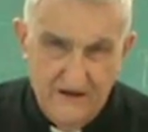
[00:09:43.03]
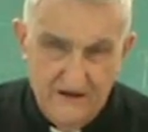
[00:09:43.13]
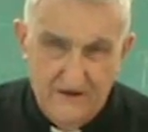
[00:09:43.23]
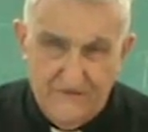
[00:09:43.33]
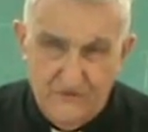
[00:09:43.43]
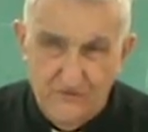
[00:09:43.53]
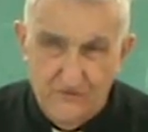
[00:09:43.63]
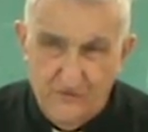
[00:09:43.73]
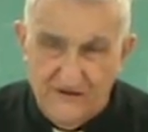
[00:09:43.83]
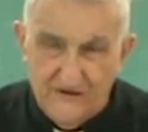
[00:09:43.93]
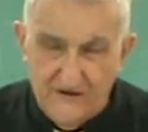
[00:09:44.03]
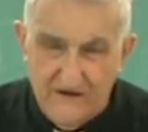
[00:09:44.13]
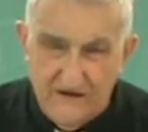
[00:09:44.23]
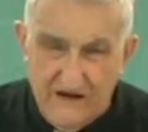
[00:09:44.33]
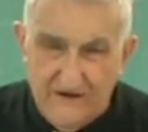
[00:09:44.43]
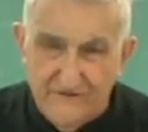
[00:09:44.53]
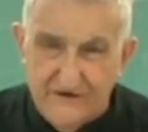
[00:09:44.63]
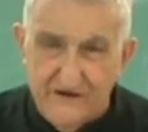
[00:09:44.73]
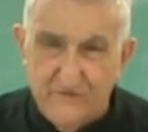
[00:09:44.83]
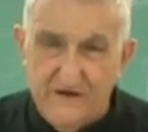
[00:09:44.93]
If you win
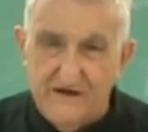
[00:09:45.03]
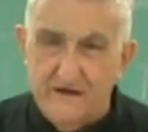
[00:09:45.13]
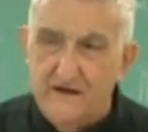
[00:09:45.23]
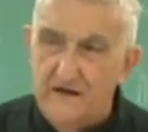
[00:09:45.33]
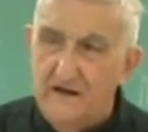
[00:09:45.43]
every week